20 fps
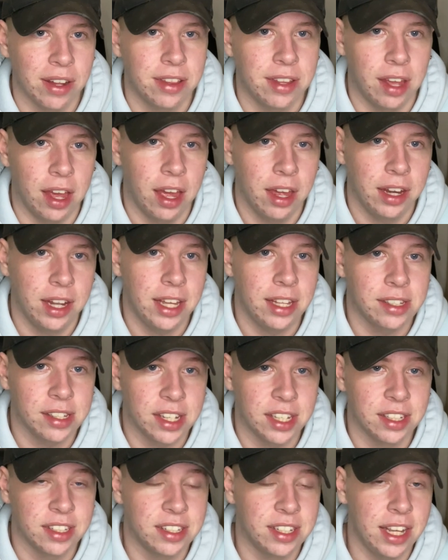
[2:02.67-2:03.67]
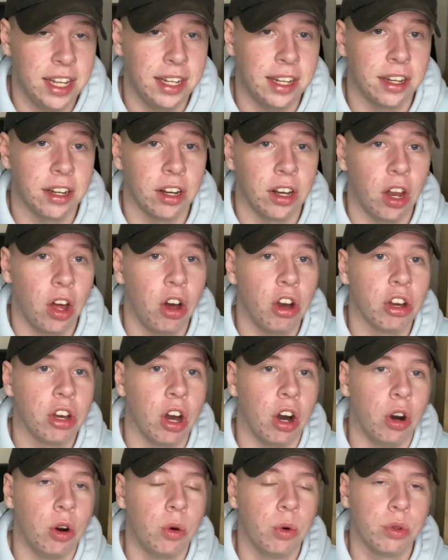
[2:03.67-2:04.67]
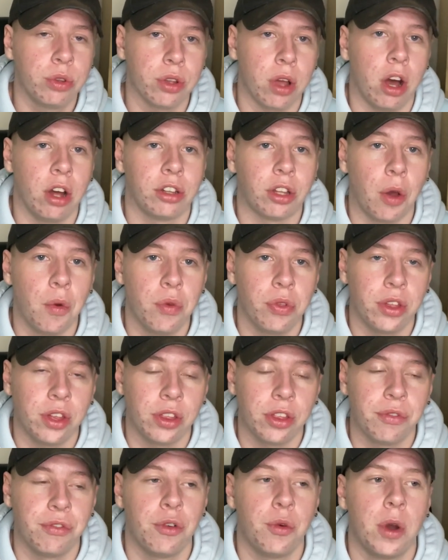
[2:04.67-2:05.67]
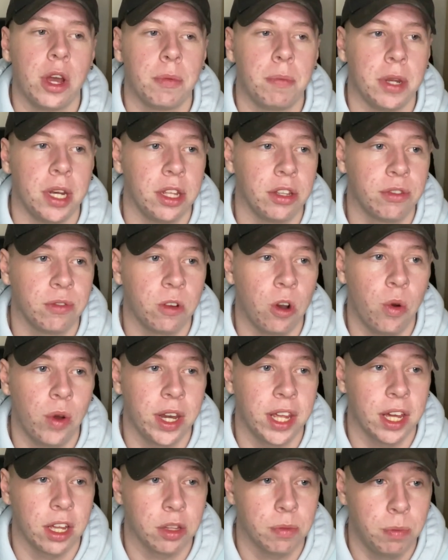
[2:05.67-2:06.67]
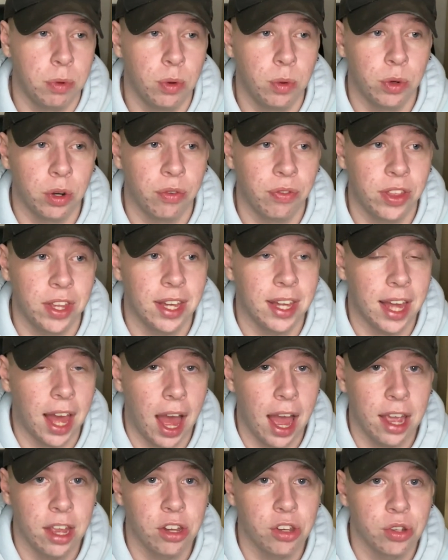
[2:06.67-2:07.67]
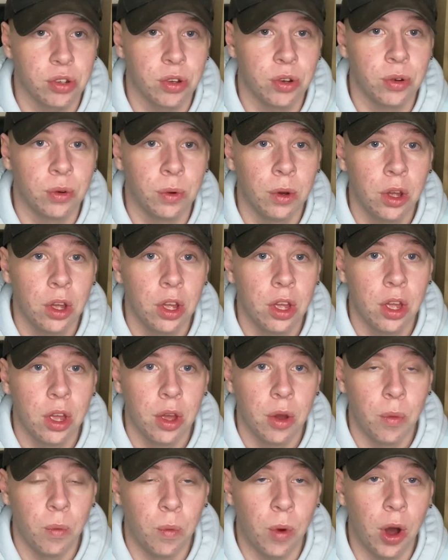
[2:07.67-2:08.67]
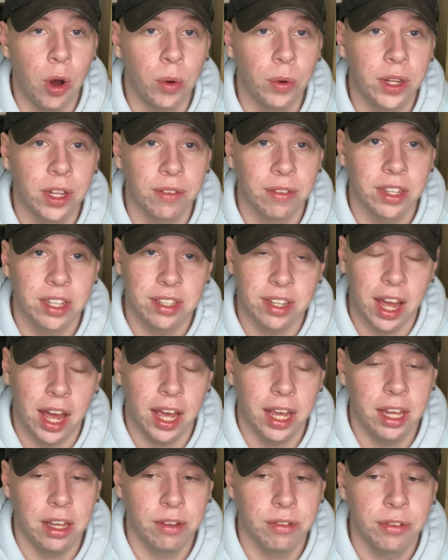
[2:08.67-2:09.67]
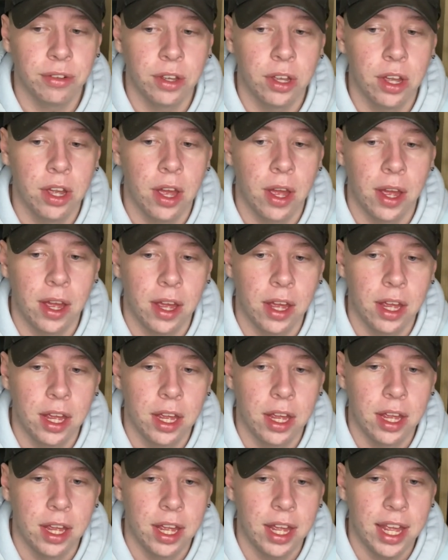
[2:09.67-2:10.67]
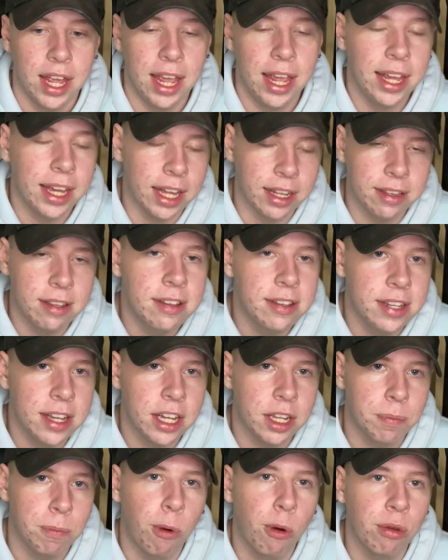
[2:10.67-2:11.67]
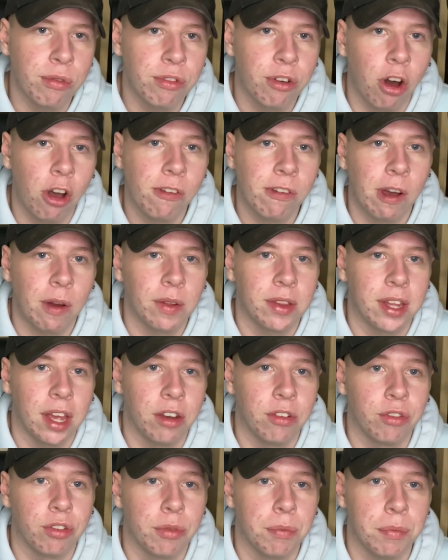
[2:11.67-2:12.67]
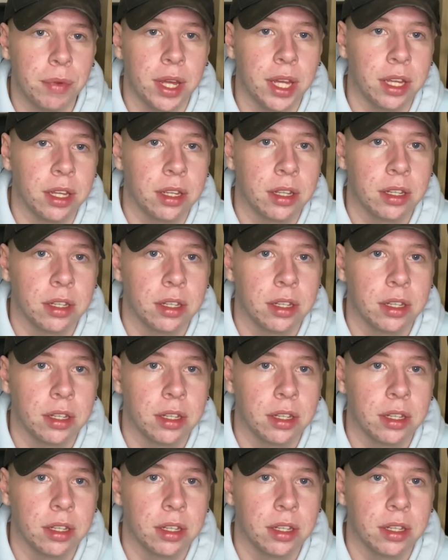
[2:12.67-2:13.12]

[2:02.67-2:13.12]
of 10? He's conceded a lot of goals. I don't think they've always been his fault, and he has pulled off the occasional worldie of a save. He gets a 6.5 out of 10 from me.